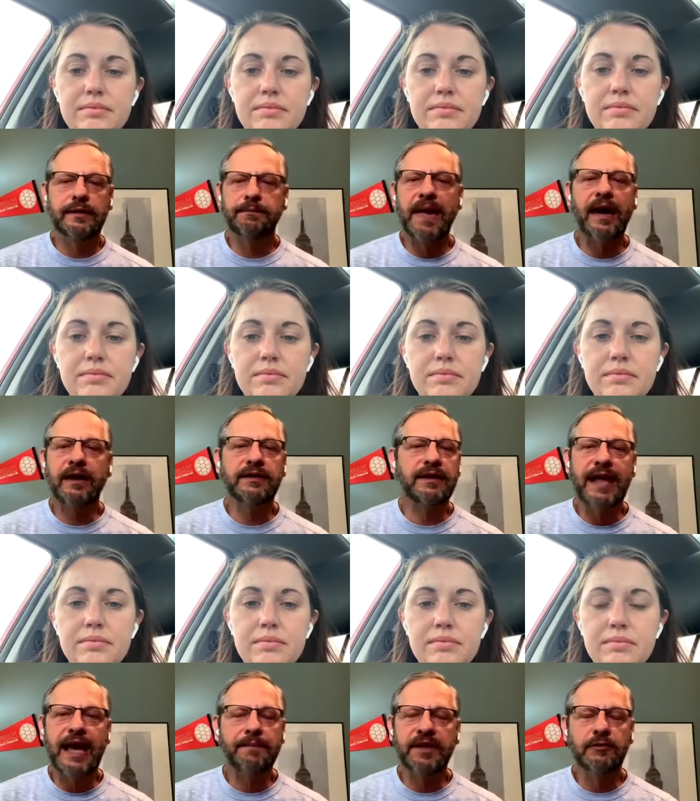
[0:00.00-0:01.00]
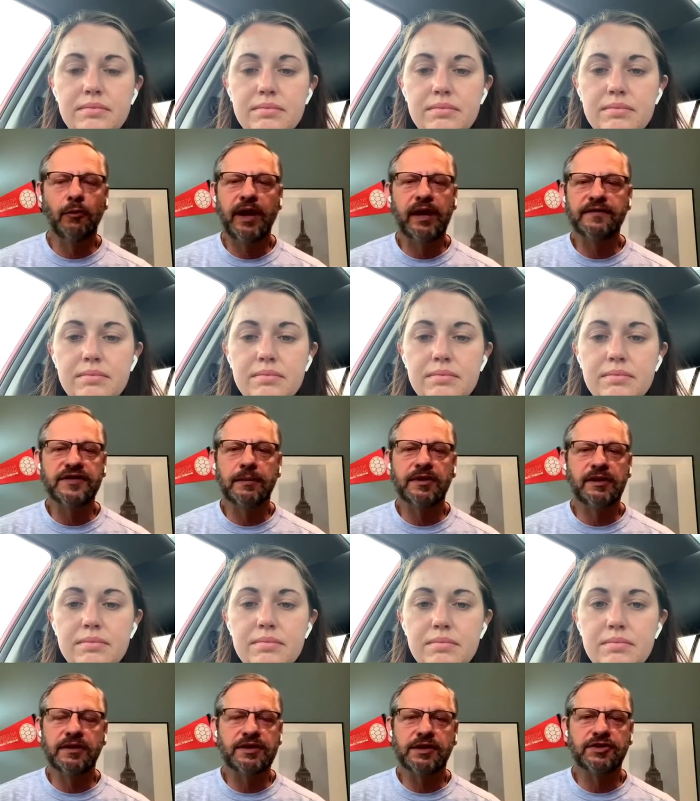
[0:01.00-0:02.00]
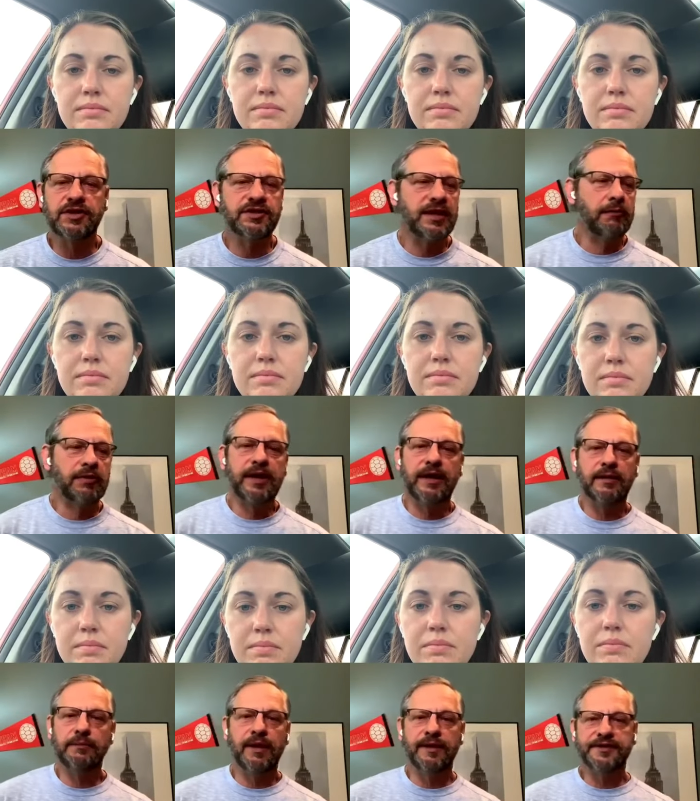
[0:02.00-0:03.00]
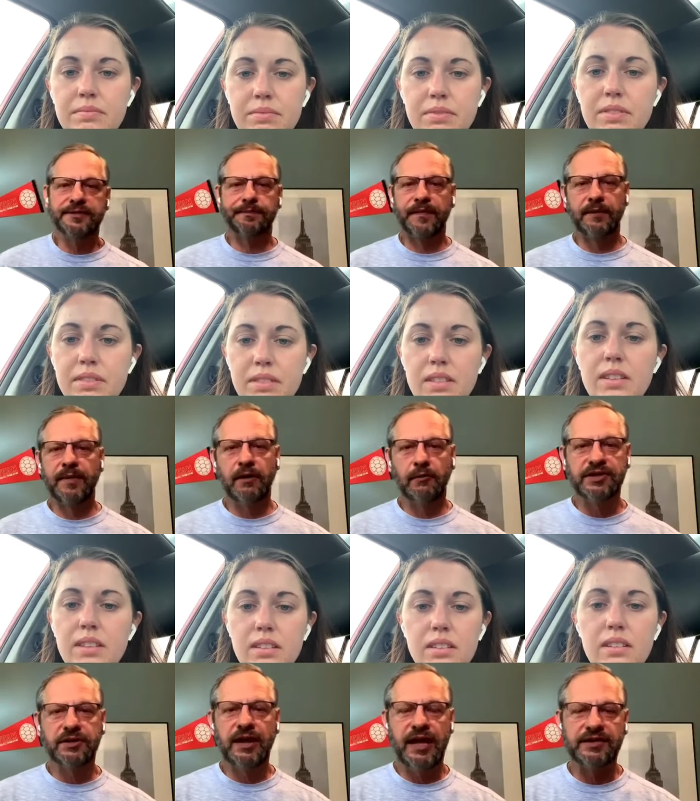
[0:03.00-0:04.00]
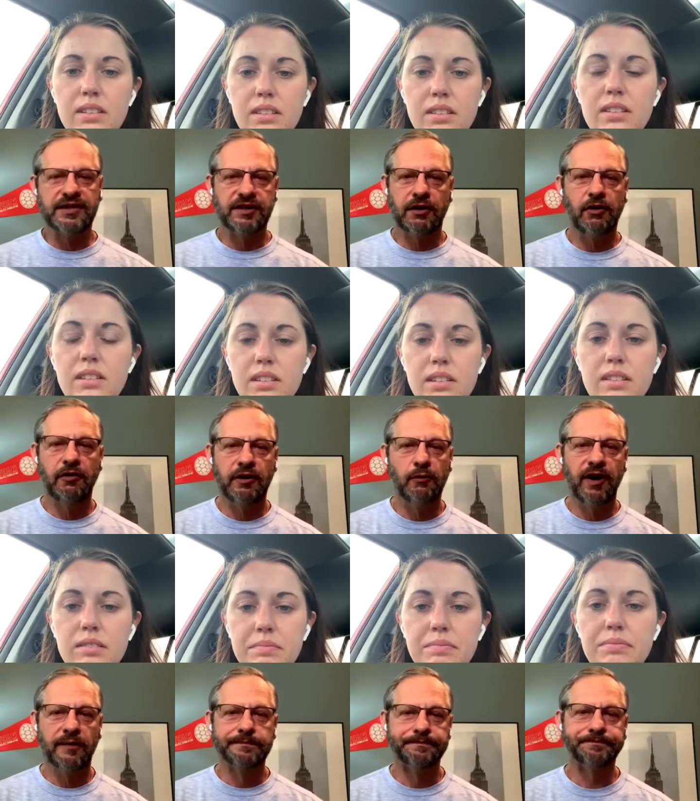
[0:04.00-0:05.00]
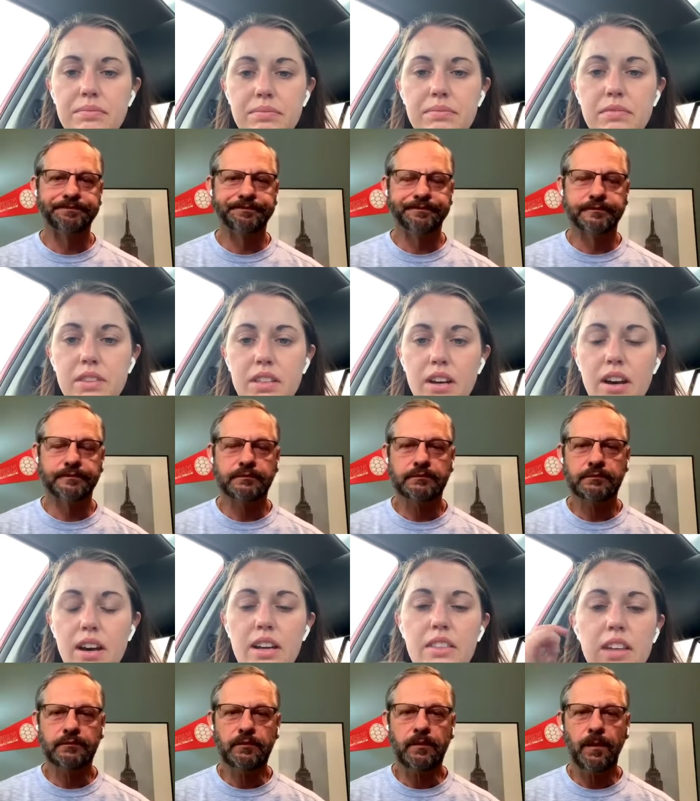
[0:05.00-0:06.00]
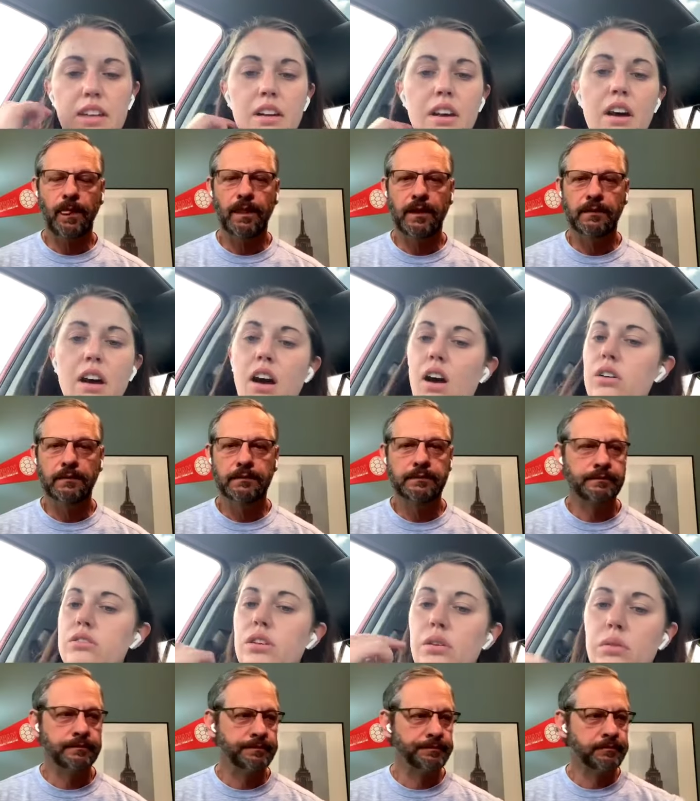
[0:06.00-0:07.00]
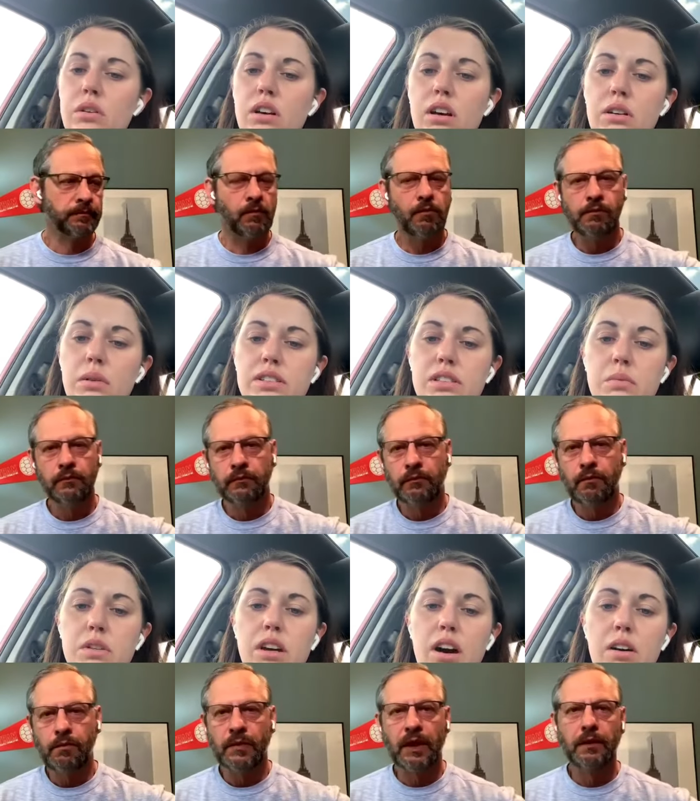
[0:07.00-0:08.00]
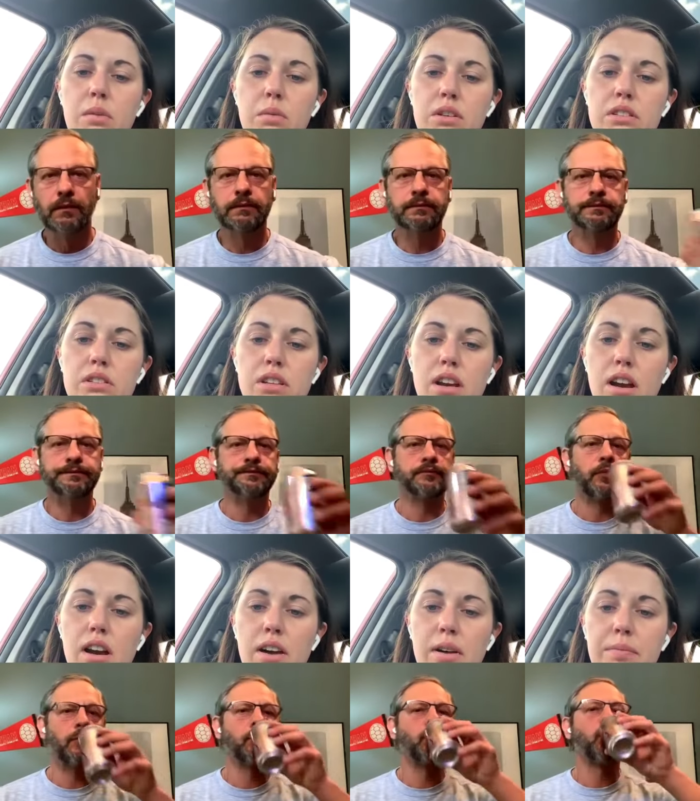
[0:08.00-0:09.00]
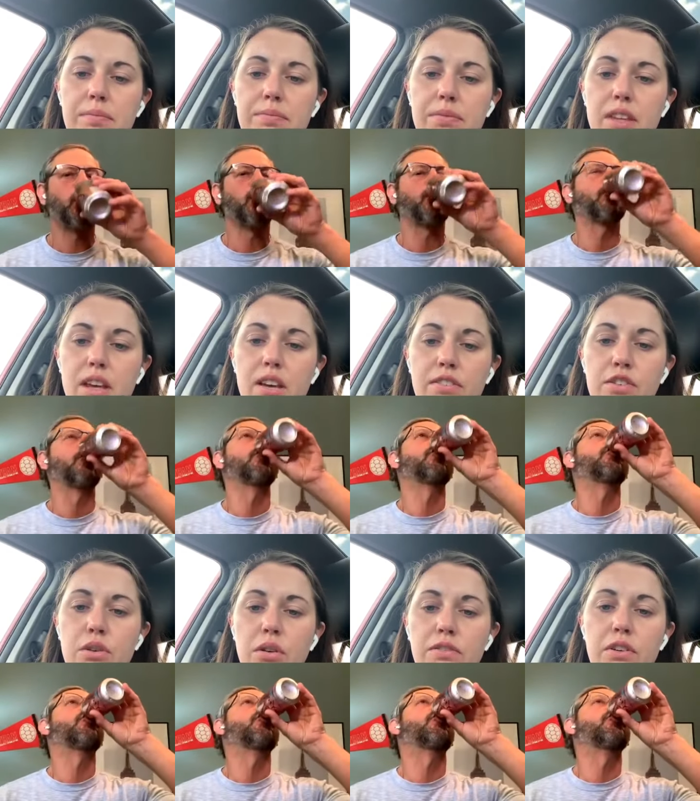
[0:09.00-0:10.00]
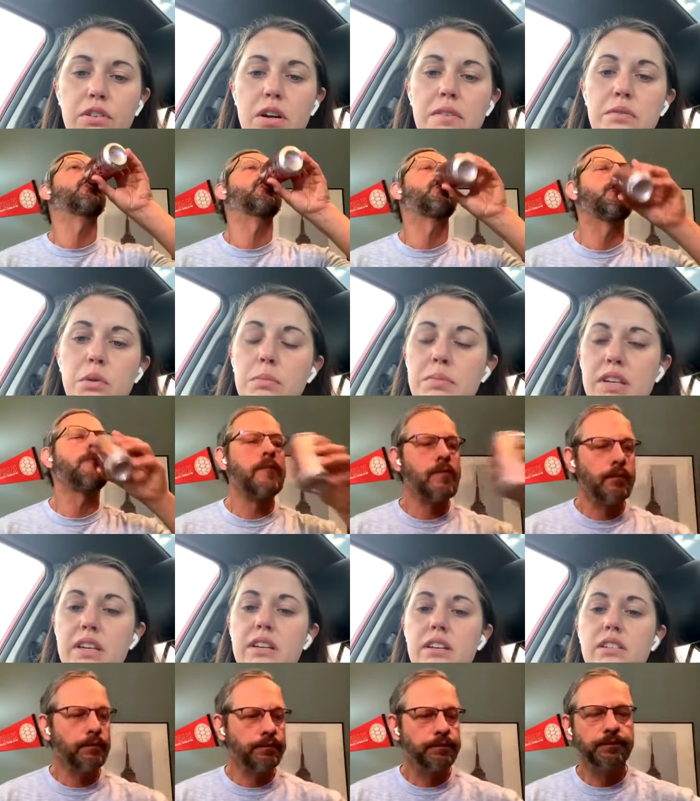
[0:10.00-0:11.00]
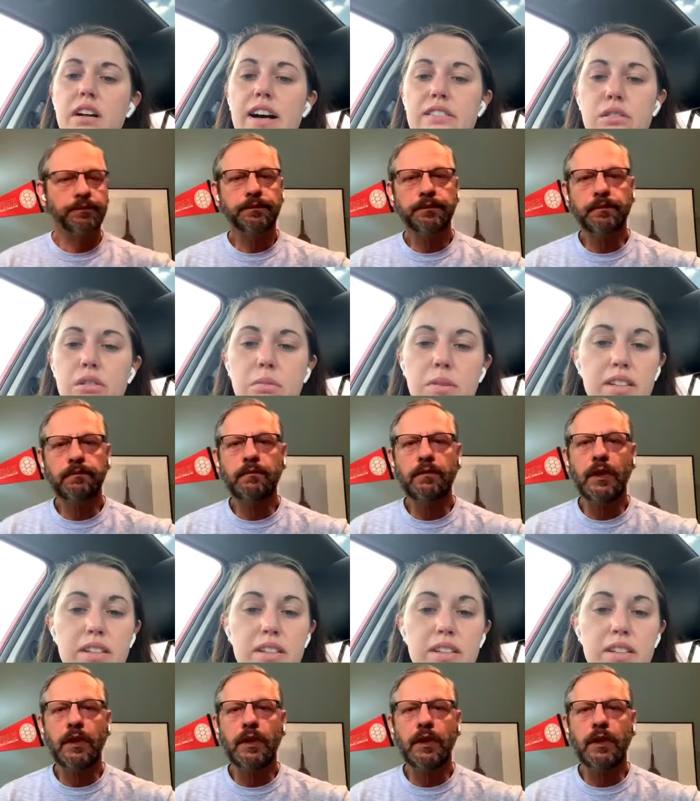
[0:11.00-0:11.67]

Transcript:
Speaker 1: of a back of the napkin way of some of the decisions that were taking place about which classes are going where.
Speaker 2: Yeah. And then also a question we got was, um, if you don't feel comfortable being in a